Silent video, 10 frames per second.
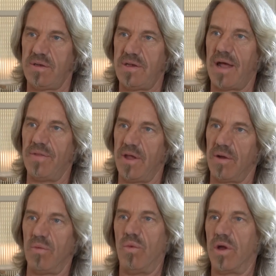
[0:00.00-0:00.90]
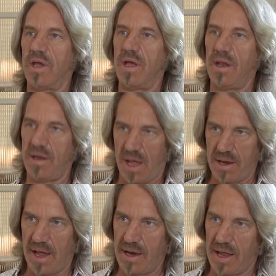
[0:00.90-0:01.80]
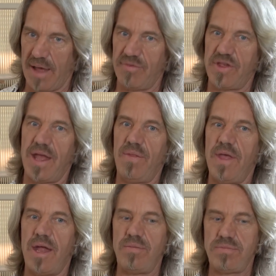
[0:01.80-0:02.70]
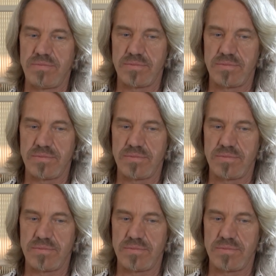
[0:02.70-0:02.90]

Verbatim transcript: down there working on, on Nine Lives. And then